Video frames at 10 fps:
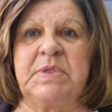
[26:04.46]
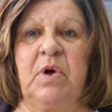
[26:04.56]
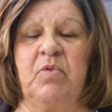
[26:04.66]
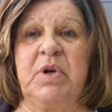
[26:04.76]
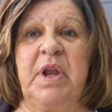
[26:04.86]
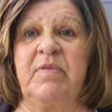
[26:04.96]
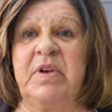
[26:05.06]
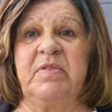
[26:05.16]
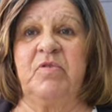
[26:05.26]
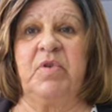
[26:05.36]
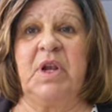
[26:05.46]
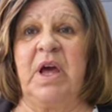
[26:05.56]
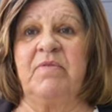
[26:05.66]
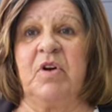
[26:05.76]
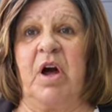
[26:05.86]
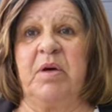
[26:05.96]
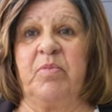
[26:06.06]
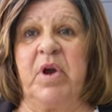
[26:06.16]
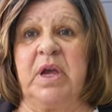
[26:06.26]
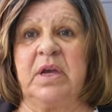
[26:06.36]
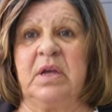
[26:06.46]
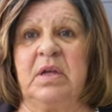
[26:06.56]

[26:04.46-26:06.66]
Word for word: So we never even really ever got a break.